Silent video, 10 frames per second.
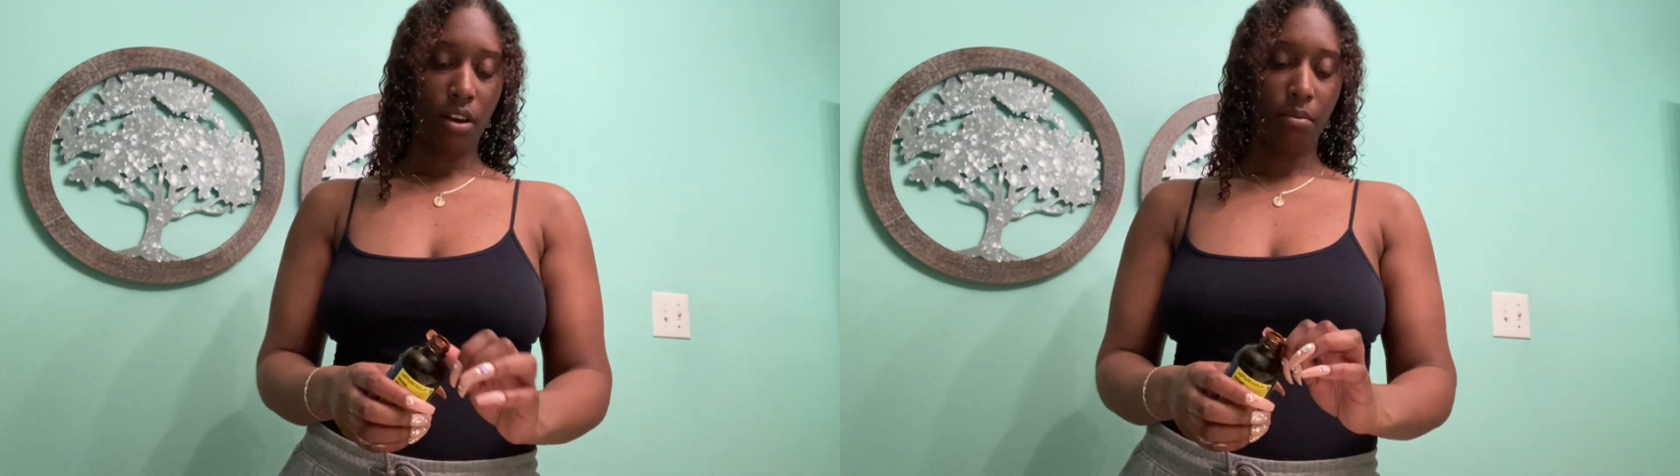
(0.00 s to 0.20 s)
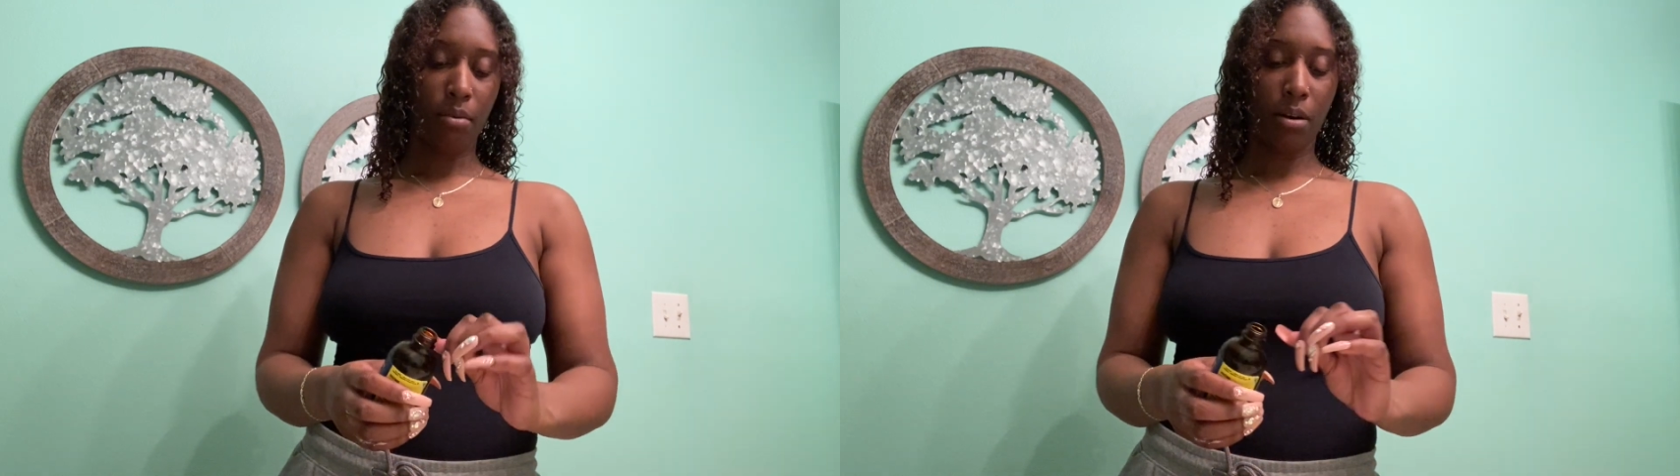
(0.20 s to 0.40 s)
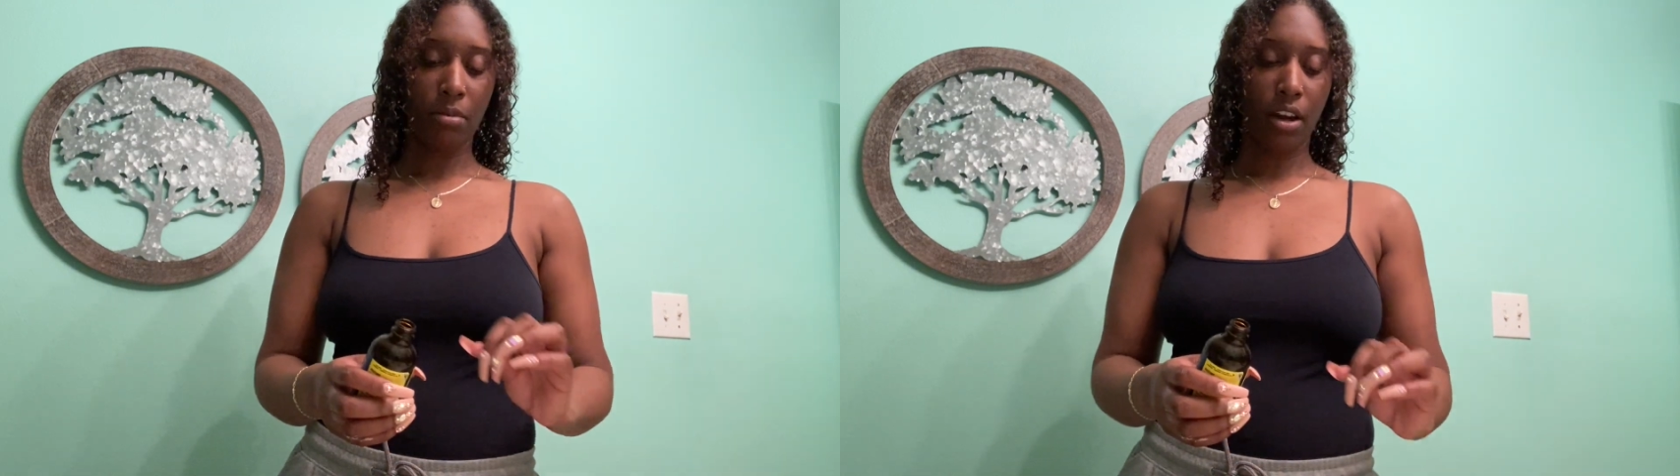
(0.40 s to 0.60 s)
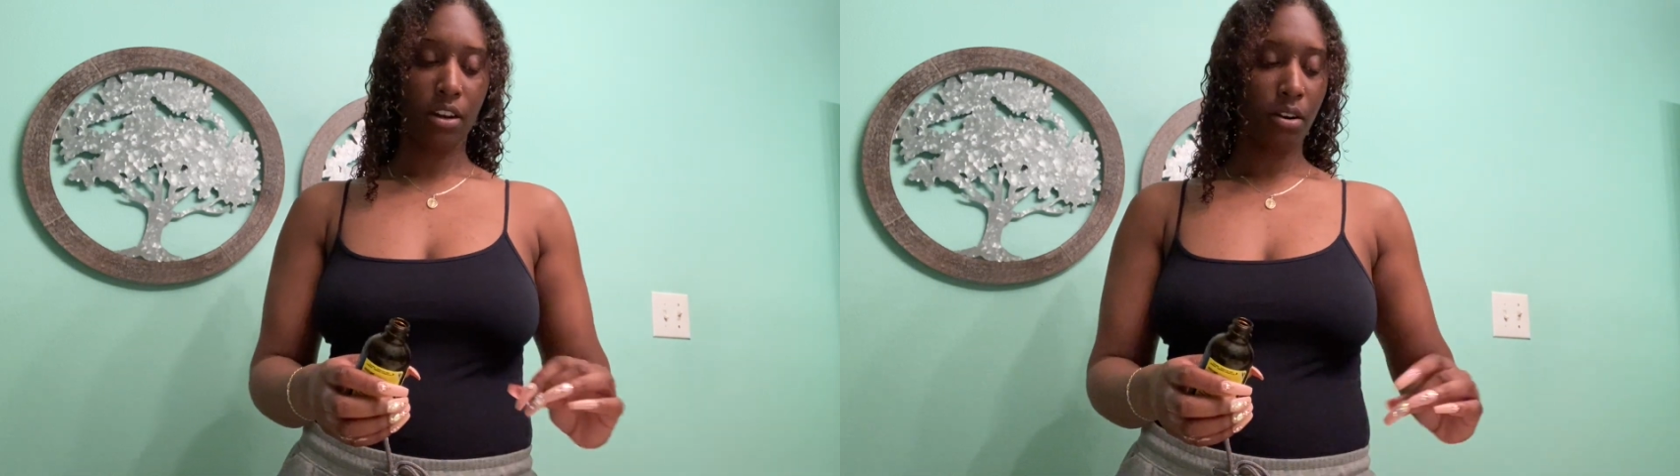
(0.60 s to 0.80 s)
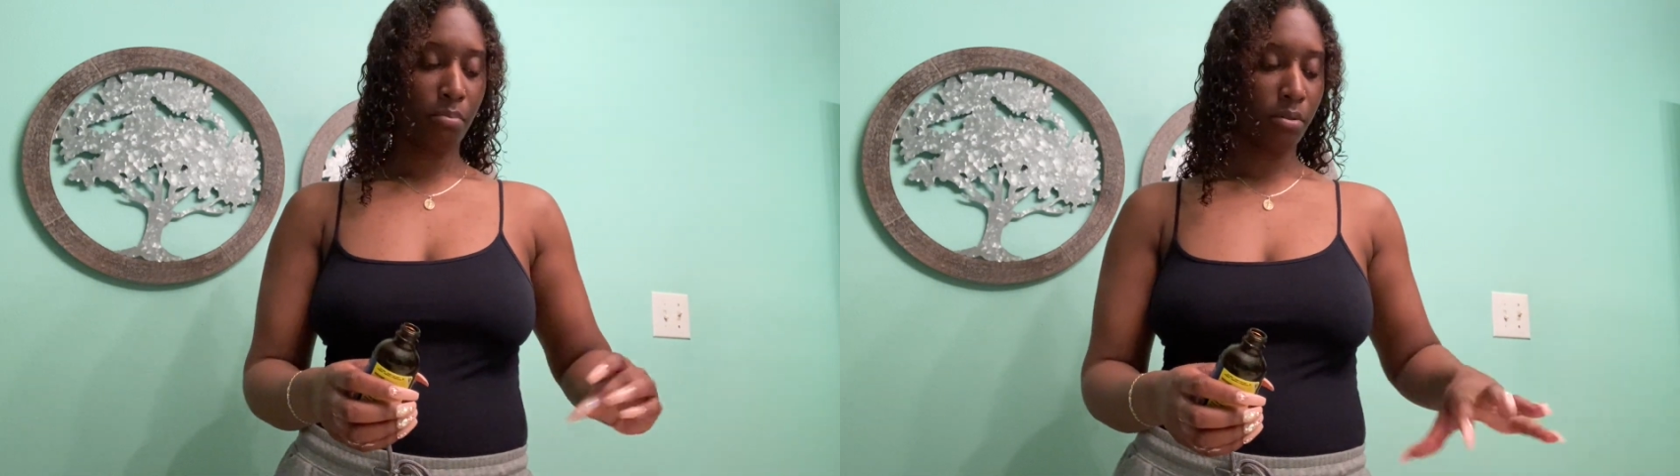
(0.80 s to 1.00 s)
but I'm not
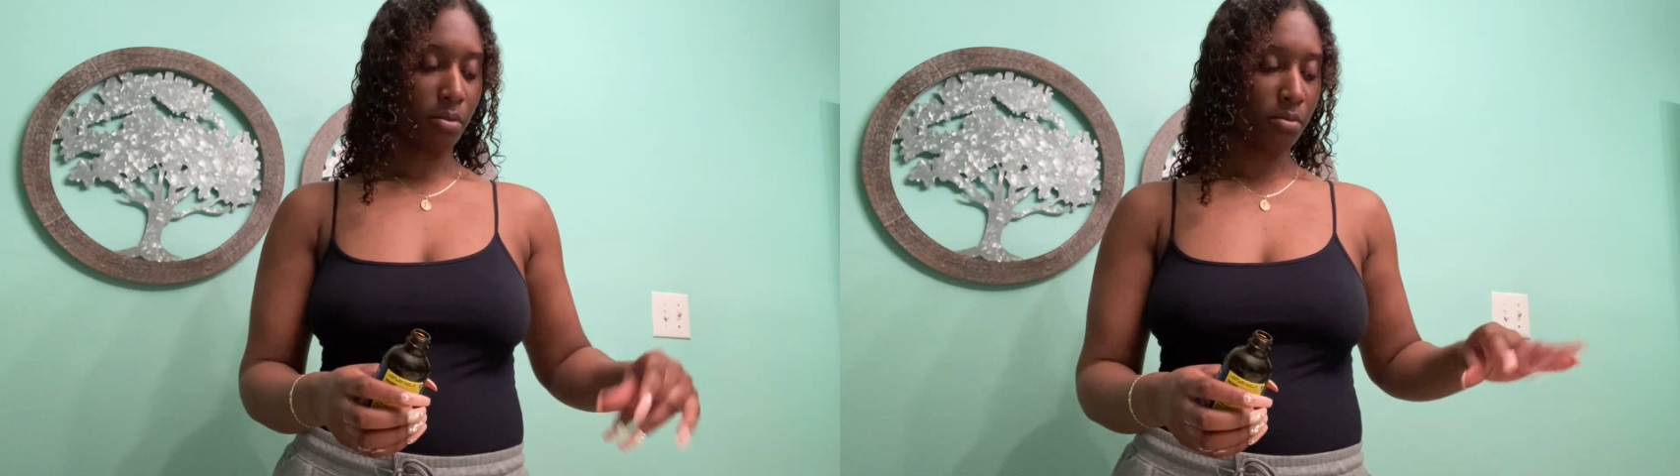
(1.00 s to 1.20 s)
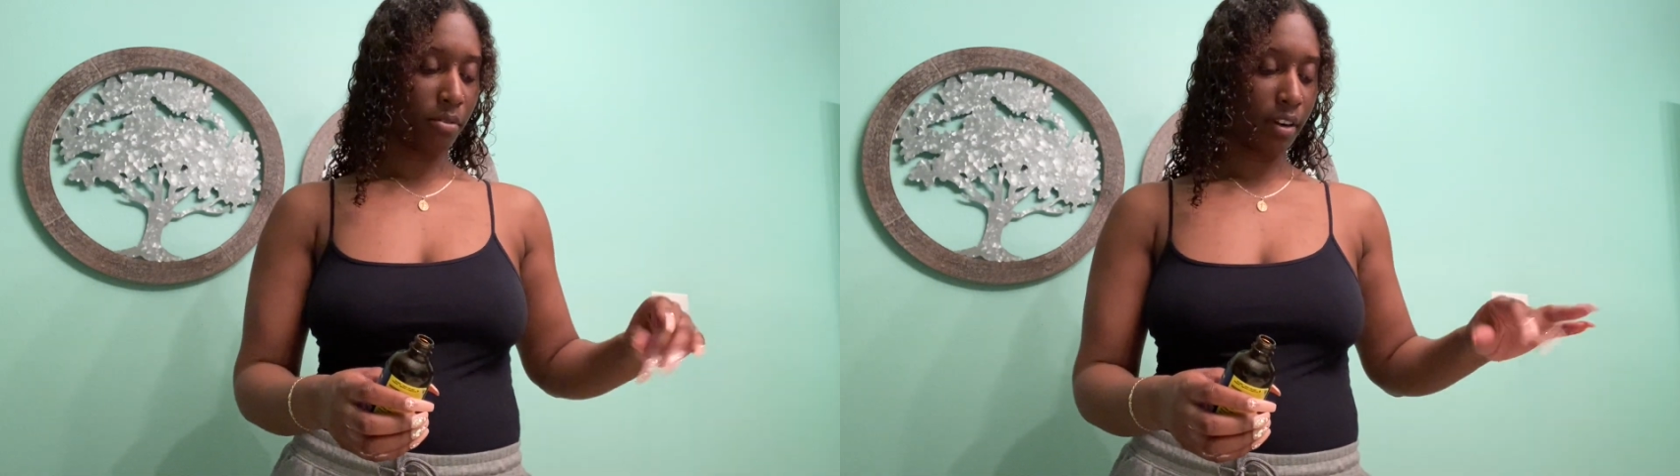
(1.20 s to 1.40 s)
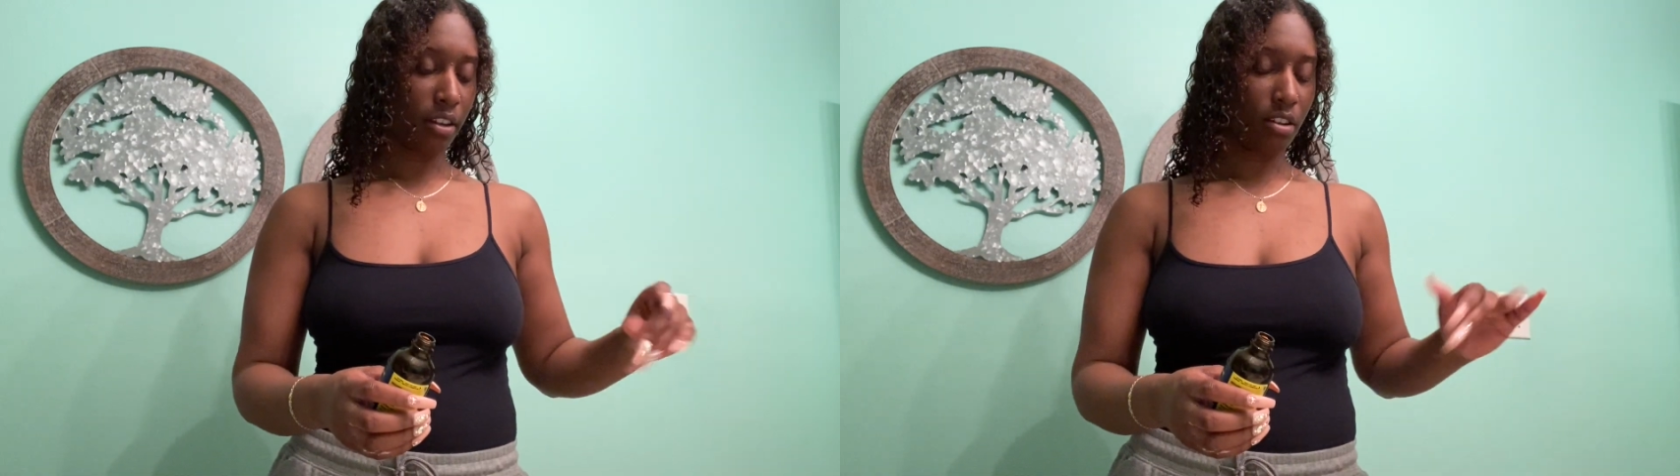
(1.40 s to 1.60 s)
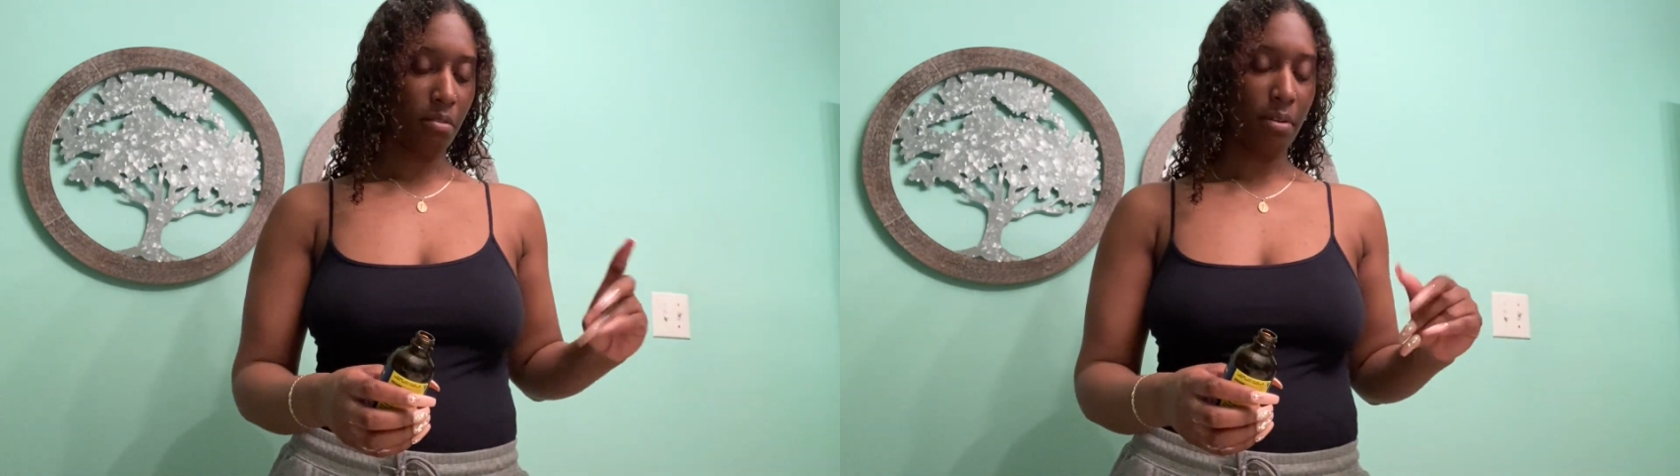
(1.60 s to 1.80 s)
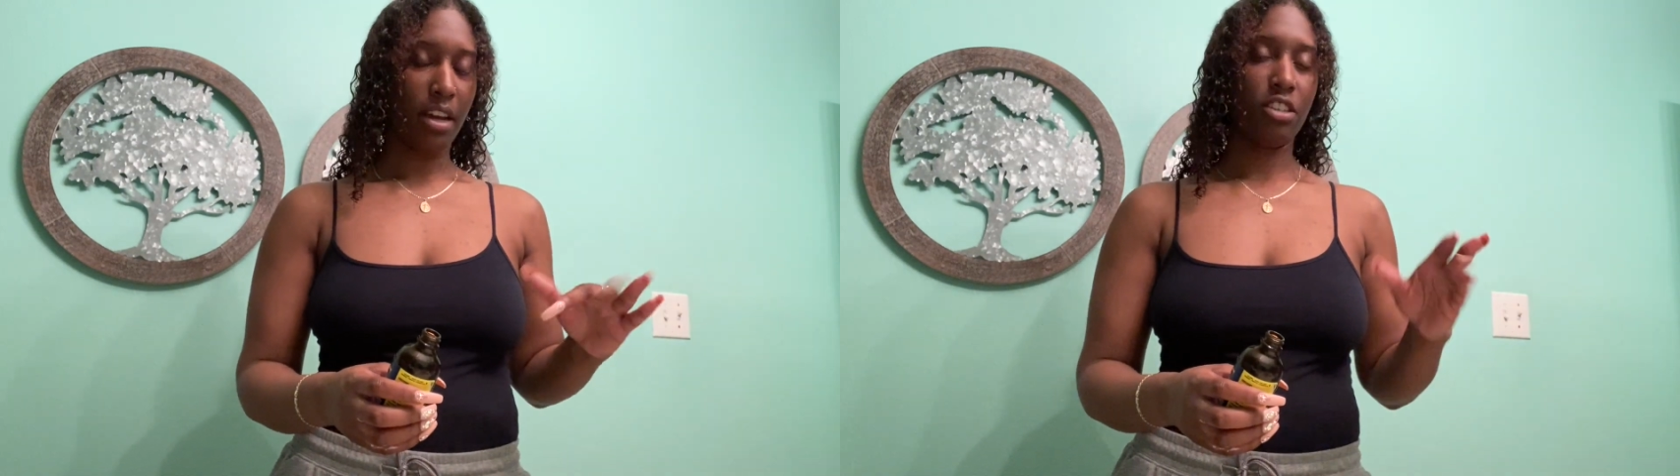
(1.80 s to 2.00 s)
gonna put them directly
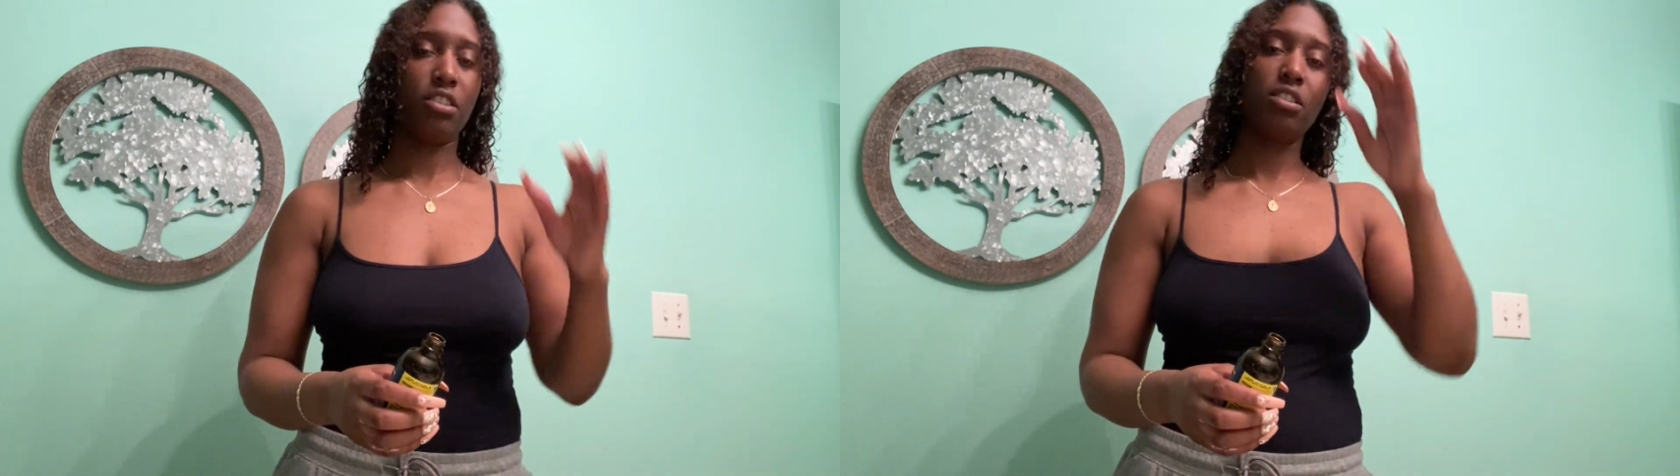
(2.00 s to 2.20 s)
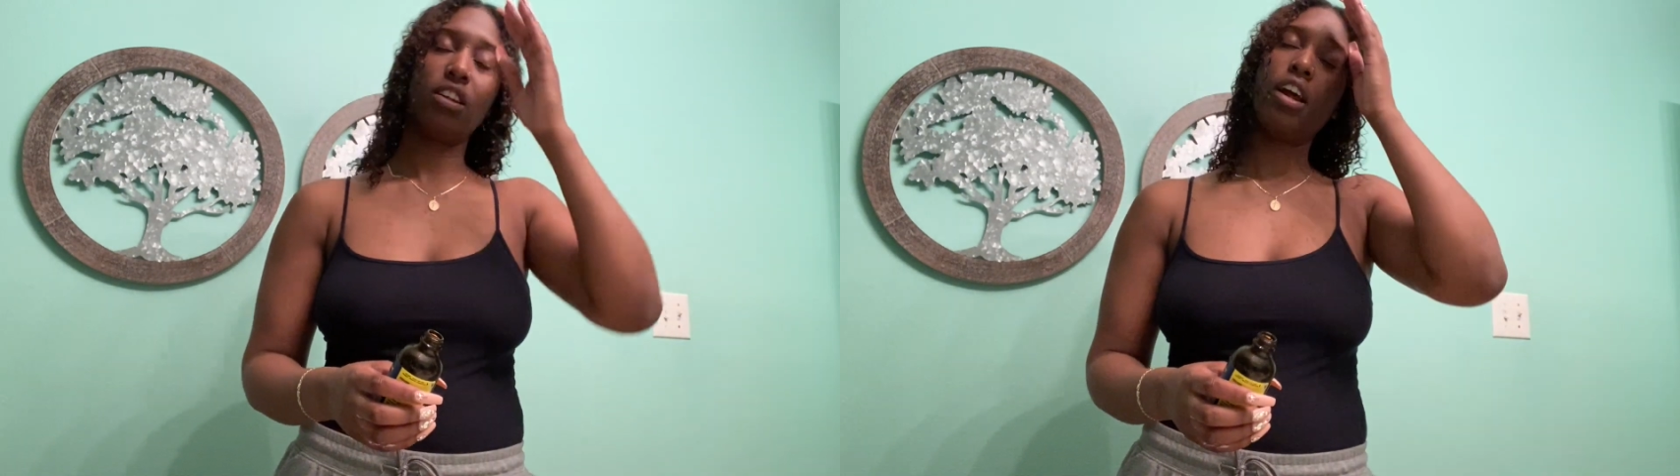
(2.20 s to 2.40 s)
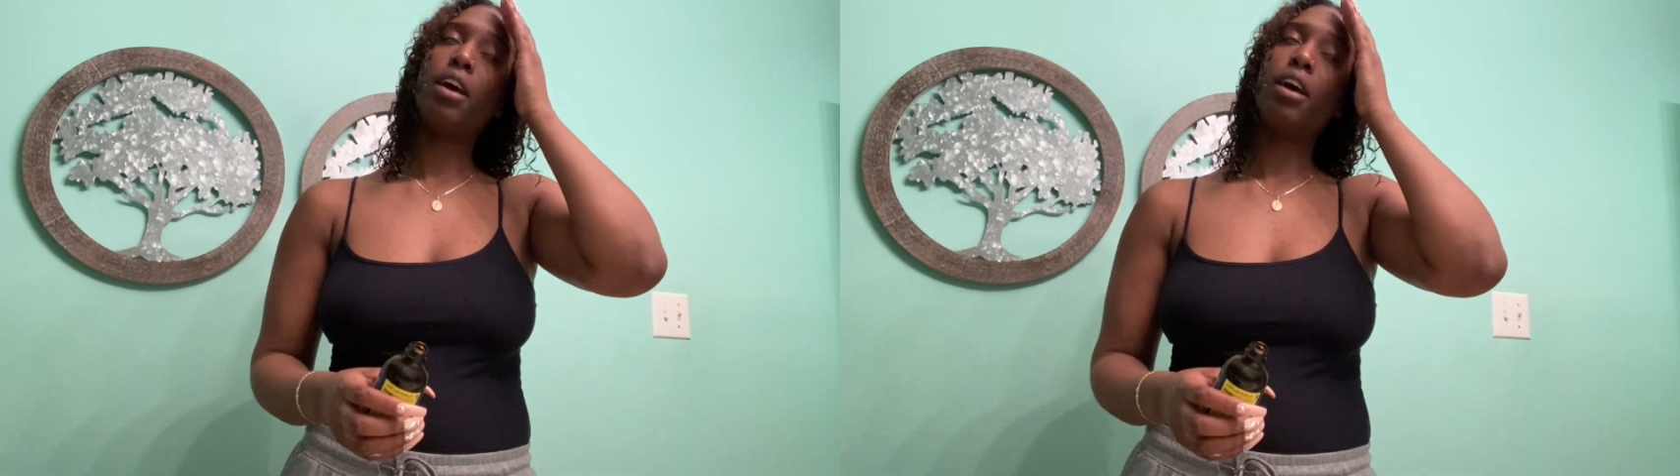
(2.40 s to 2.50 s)
on my edges today.